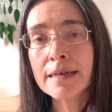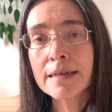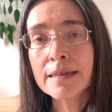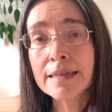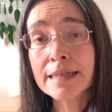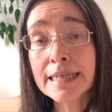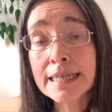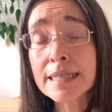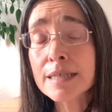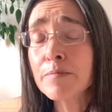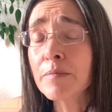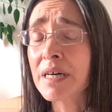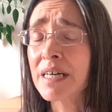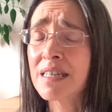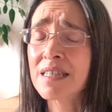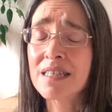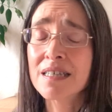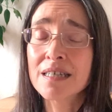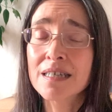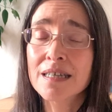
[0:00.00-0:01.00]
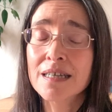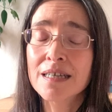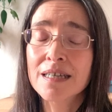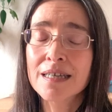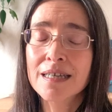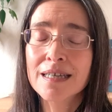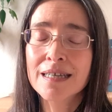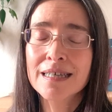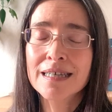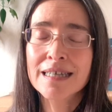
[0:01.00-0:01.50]
This makes
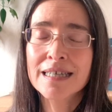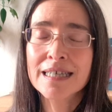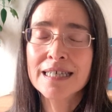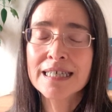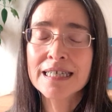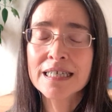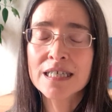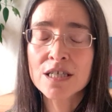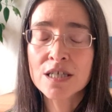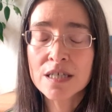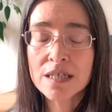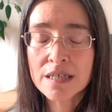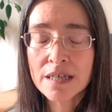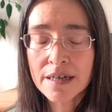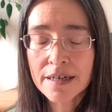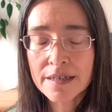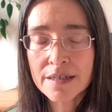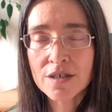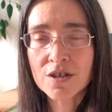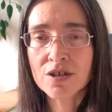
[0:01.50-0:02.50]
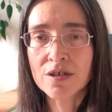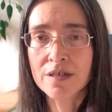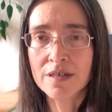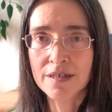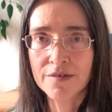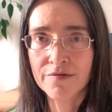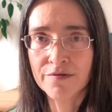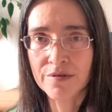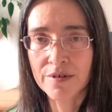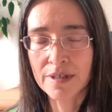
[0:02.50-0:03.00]
such a
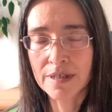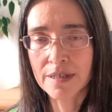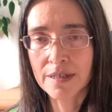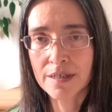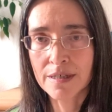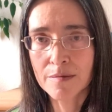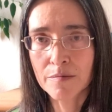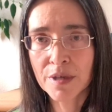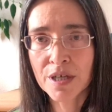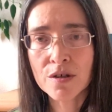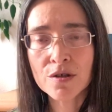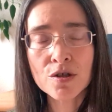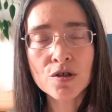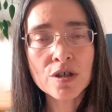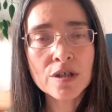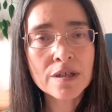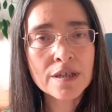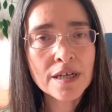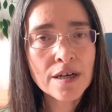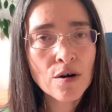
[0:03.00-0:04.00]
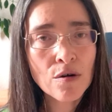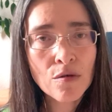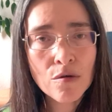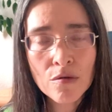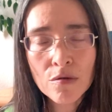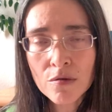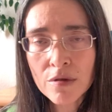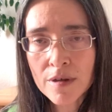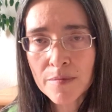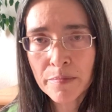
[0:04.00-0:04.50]
difference, because you can take
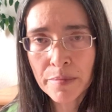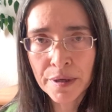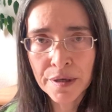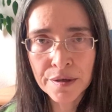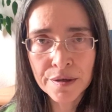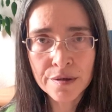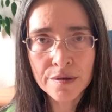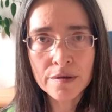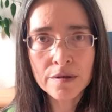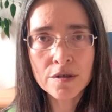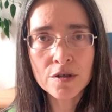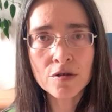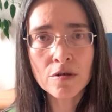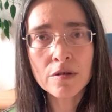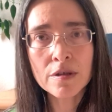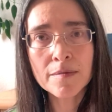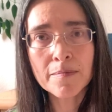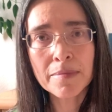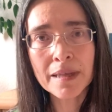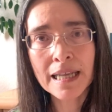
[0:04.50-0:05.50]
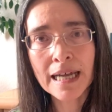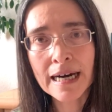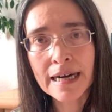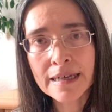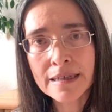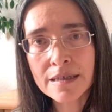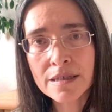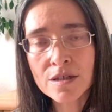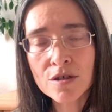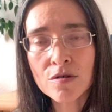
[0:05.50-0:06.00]
all the pills, all the
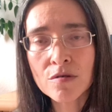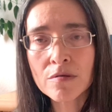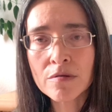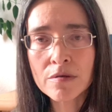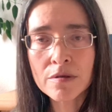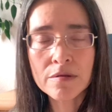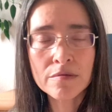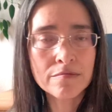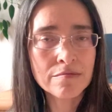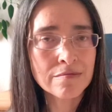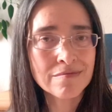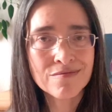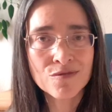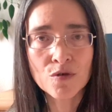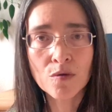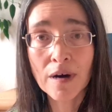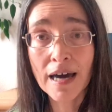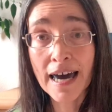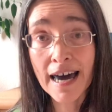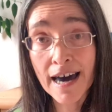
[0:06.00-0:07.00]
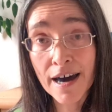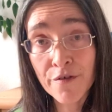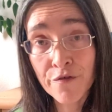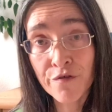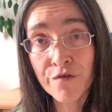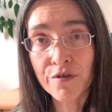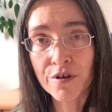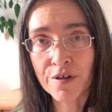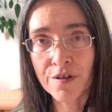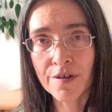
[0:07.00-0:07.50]
plants, do
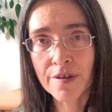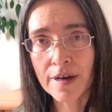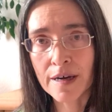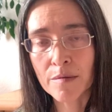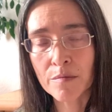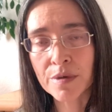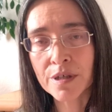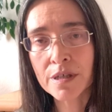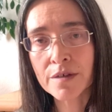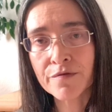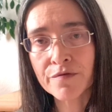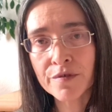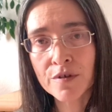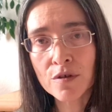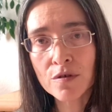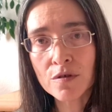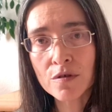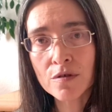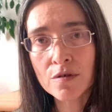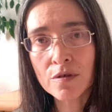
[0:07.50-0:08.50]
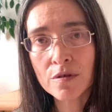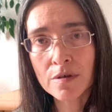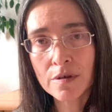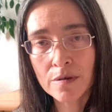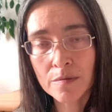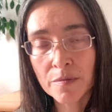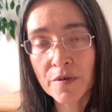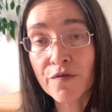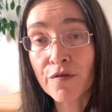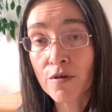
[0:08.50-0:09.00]
everything, but if you're
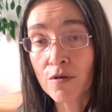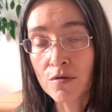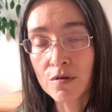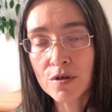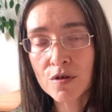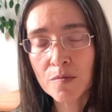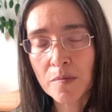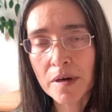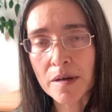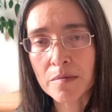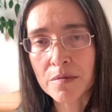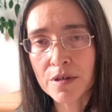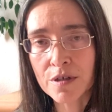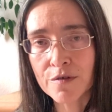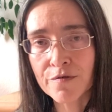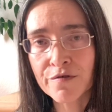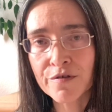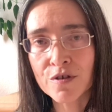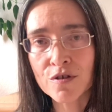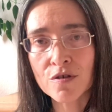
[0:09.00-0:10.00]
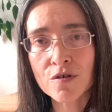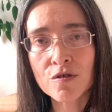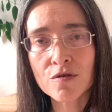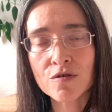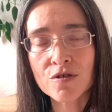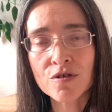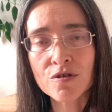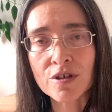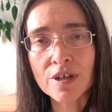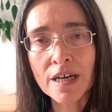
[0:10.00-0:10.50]
before going to bed, but if your
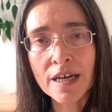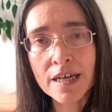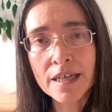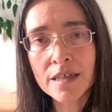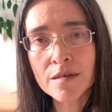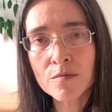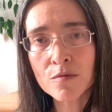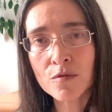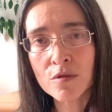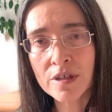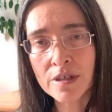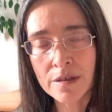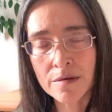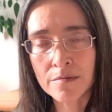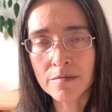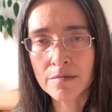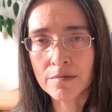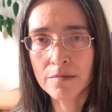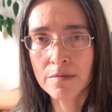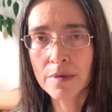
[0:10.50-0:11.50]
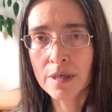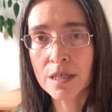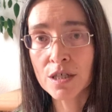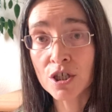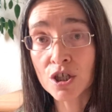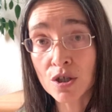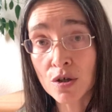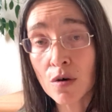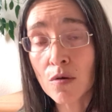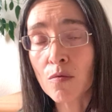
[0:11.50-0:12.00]
circadian rhythm
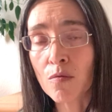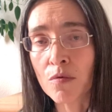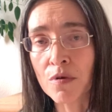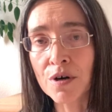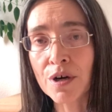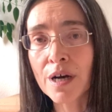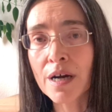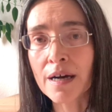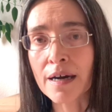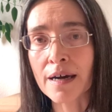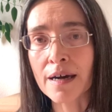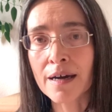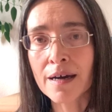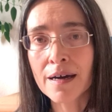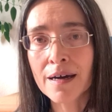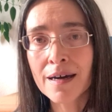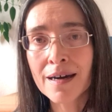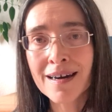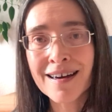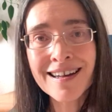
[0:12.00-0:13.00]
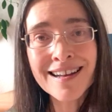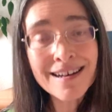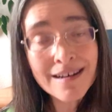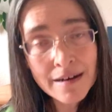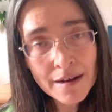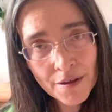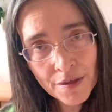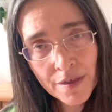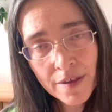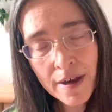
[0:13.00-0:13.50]
is not working,
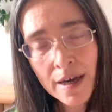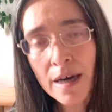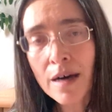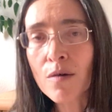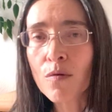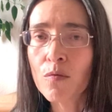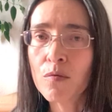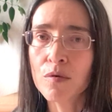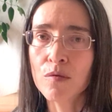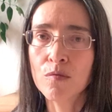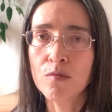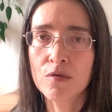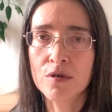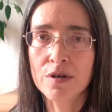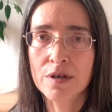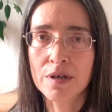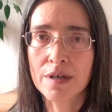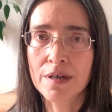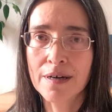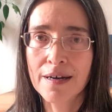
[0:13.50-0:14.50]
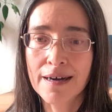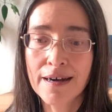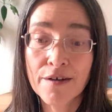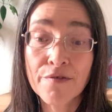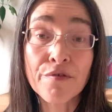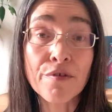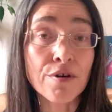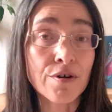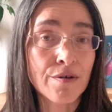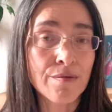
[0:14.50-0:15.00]
nothing will work
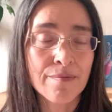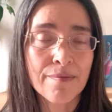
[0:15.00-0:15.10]
ever.